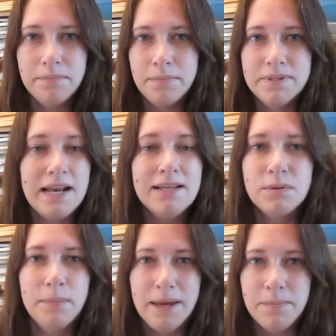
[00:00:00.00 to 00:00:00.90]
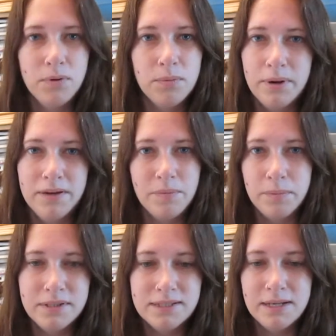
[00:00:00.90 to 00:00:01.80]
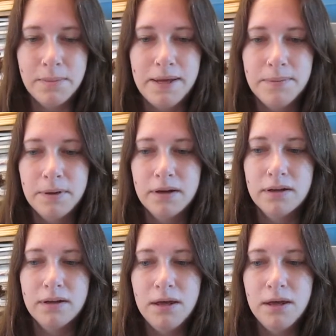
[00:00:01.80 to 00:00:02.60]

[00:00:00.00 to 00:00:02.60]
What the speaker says: sell it to a paper or whatever, print it in a paper,